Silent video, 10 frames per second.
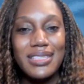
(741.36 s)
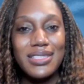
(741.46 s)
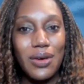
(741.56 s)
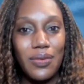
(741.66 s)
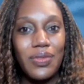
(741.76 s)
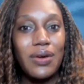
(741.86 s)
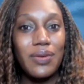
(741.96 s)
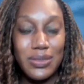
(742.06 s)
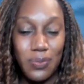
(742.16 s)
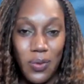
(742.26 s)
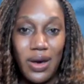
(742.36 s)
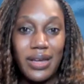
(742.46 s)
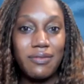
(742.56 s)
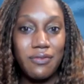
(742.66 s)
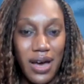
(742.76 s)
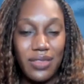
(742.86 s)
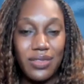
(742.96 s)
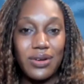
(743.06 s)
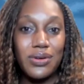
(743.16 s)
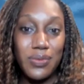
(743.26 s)
So there was one
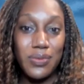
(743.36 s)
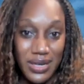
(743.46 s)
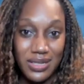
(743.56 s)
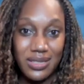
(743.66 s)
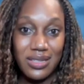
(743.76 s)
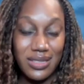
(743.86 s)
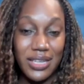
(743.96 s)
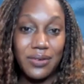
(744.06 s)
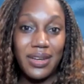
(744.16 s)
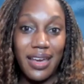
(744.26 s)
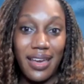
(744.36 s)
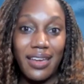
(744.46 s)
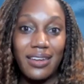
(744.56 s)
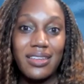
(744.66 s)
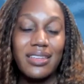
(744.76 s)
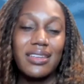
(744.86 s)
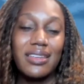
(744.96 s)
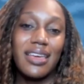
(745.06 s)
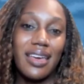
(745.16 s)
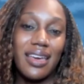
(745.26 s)
father who was a single dad
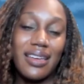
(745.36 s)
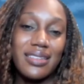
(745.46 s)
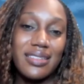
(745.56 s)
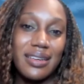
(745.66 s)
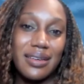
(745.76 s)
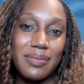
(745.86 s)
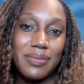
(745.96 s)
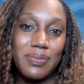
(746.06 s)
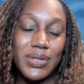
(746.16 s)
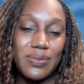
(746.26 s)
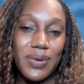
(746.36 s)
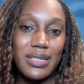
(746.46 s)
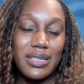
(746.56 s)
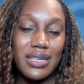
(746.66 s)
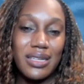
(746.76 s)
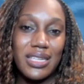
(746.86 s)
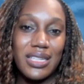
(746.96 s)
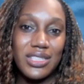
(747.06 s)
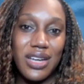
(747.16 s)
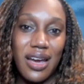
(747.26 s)
and was raising
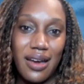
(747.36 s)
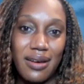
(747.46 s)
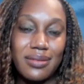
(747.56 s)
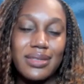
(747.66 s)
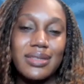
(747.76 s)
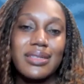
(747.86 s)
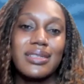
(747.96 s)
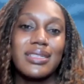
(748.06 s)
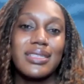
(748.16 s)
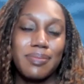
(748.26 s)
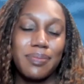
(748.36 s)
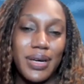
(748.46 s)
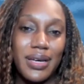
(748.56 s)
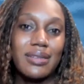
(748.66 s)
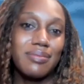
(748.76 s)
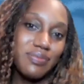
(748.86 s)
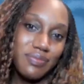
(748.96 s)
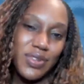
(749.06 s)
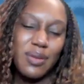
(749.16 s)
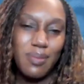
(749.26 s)
his child. But
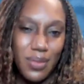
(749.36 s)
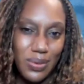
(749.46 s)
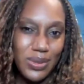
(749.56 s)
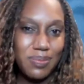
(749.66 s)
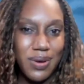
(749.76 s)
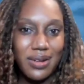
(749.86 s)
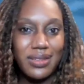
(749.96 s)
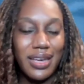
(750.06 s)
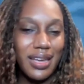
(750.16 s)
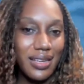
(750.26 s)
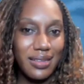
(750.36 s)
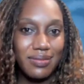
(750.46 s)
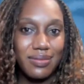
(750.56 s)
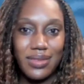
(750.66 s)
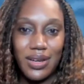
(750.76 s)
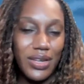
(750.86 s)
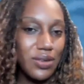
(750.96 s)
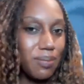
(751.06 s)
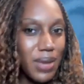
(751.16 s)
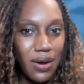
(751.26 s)
for the most part, they're
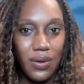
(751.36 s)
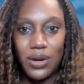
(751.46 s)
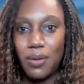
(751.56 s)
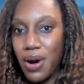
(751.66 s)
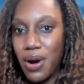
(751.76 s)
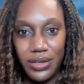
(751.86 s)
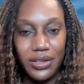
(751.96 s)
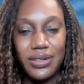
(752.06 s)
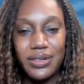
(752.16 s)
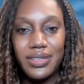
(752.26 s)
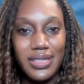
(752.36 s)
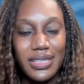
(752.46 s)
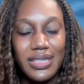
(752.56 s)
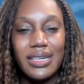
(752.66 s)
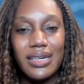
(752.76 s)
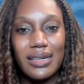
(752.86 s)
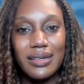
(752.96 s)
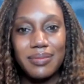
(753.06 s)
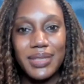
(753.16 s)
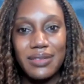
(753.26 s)
either married or partnered
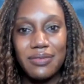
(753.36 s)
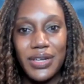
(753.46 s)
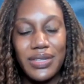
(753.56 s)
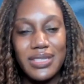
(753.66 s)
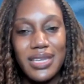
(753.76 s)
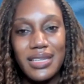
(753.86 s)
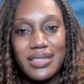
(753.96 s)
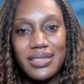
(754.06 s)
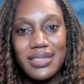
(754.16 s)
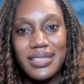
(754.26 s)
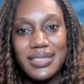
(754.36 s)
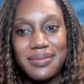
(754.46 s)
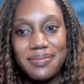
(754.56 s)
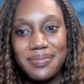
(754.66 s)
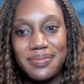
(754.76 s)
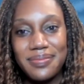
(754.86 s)
in the various case studies.